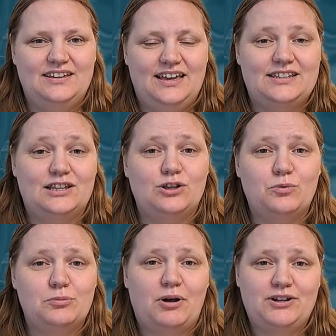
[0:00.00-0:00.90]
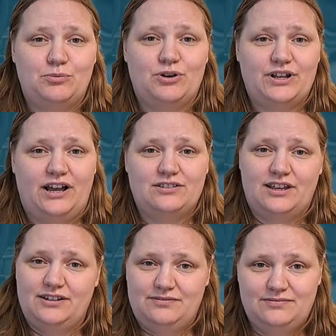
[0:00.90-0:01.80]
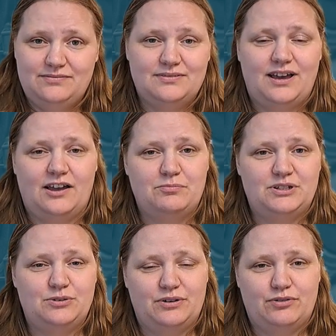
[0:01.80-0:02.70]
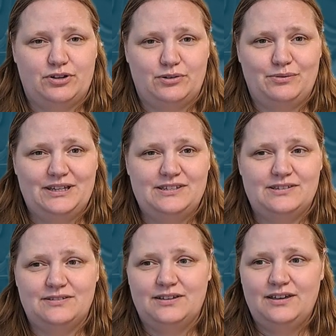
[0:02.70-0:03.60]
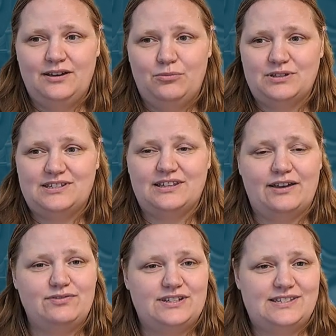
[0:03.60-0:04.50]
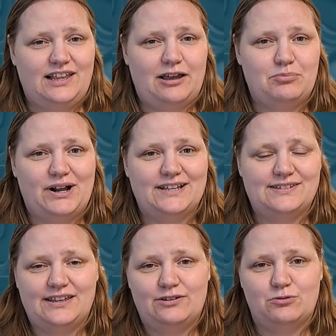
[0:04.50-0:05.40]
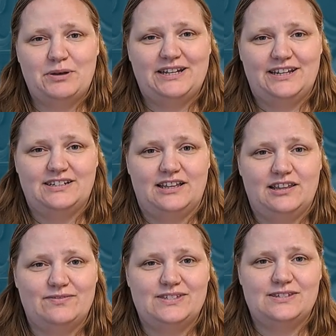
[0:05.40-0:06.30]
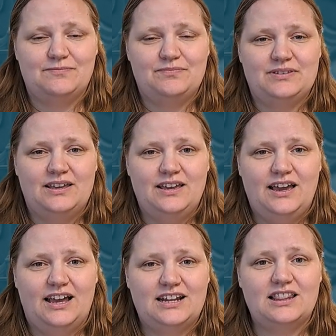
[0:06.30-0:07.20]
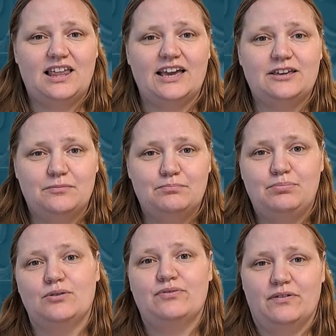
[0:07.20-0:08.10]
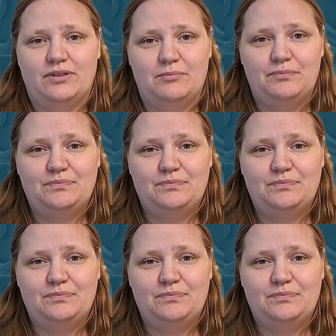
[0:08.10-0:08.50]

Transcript: In the lower body workout that I've been doing for 3 weeks, what's left is leg press and Romanian deadlifts. And I like both of them.